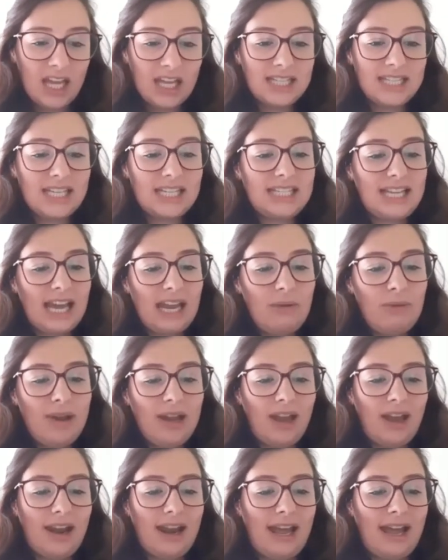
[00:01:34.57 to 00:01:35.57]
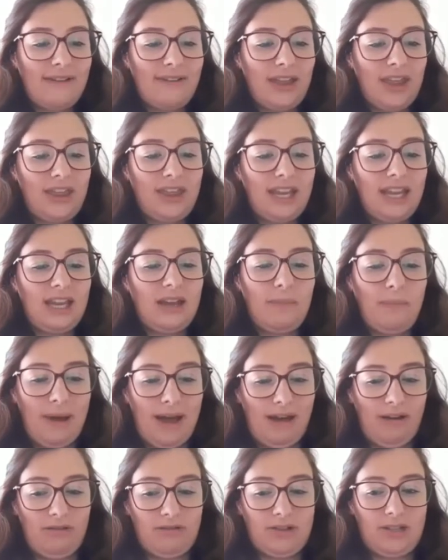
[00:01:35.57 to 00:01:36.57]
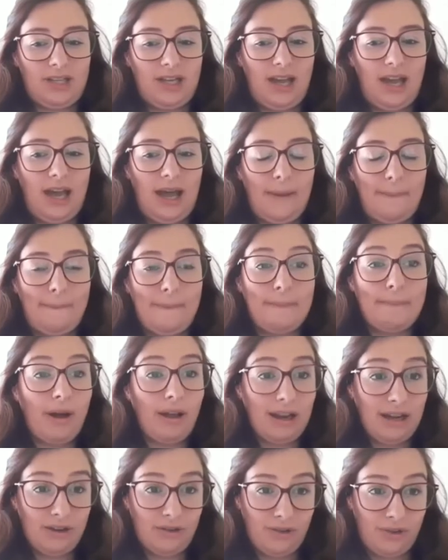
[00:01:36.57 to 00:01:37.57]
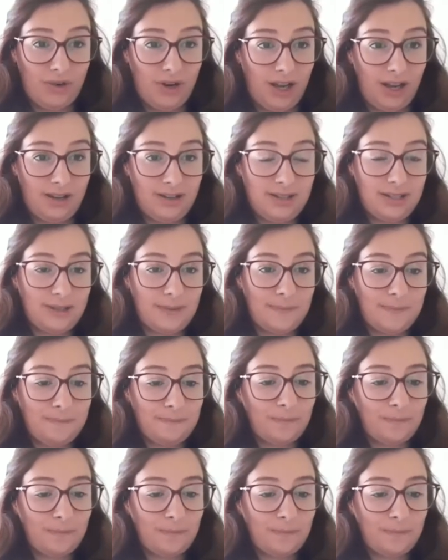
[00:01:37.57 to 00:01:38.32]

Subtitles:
Today we're going to have a think about mindfulness.